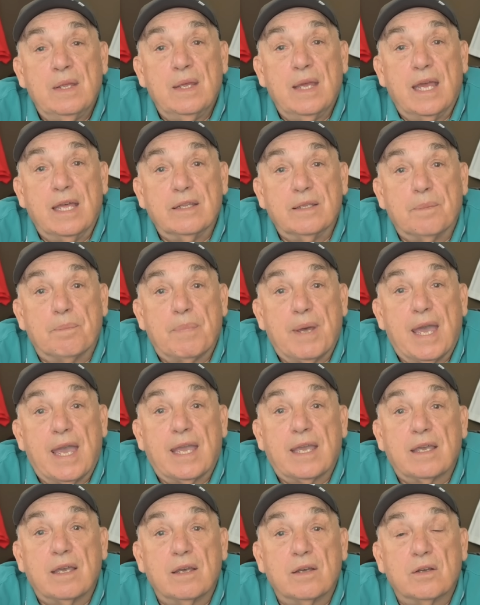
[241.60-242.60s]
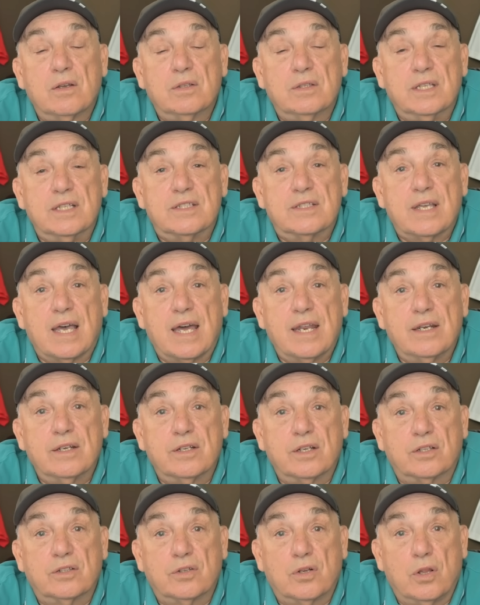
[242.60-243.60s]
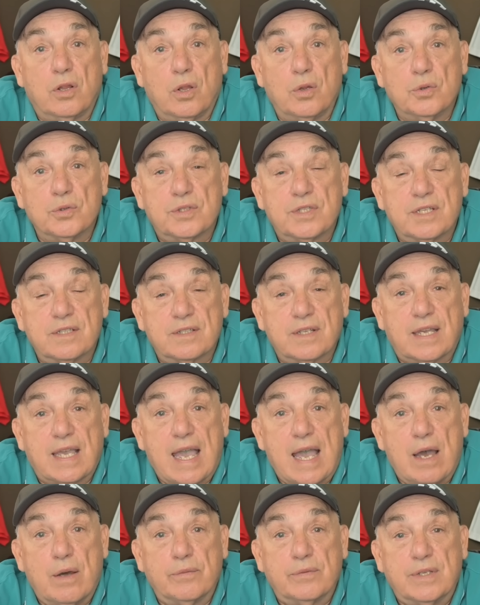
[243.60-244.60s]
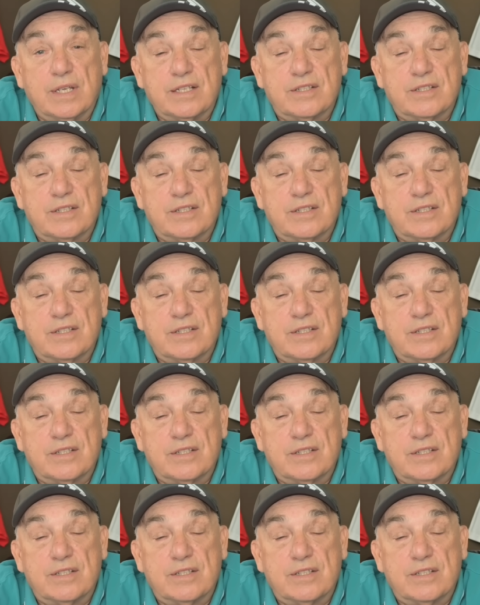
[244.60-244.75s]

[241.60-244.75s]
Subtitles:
and the bank decided to close his account. They